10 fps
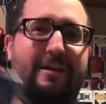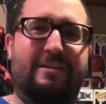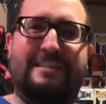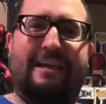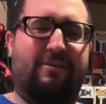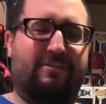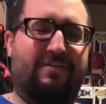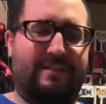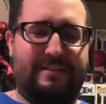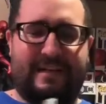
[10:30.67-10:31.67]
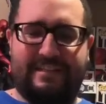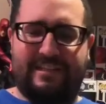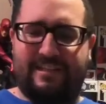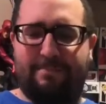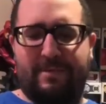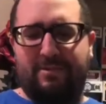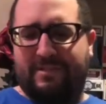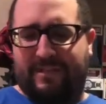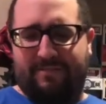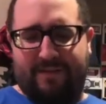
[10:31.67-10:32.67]
Sound was fantastic. The
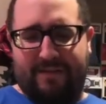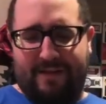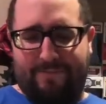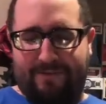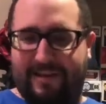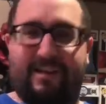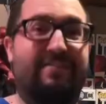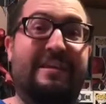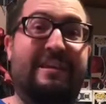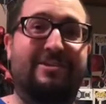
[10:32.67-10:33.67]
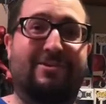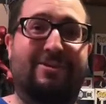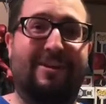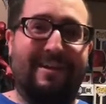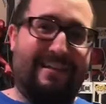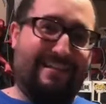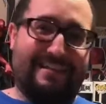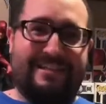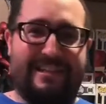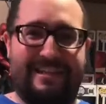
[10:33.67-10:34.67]
music phenomenal. I love the intro that they
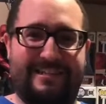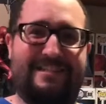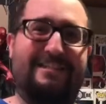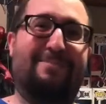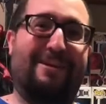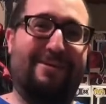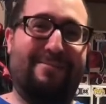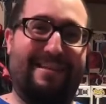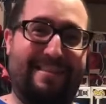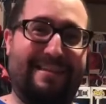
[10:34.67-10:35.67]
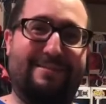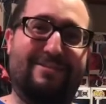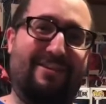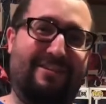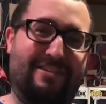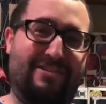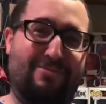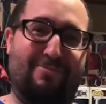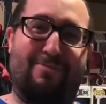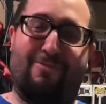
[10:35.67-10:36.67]
changed the Spider-Man theme song
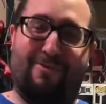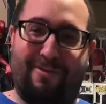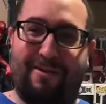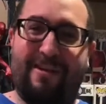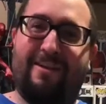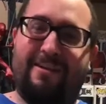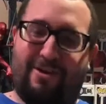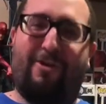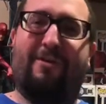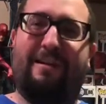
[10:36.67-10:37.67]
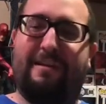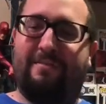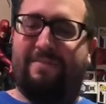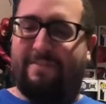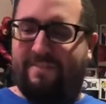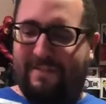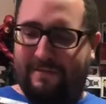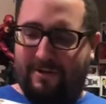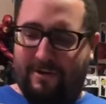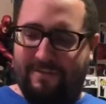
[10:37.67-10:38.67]
to more current
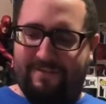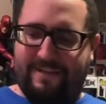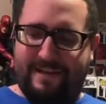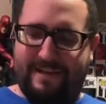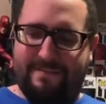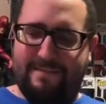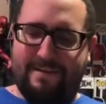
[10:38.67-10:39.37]
vibe.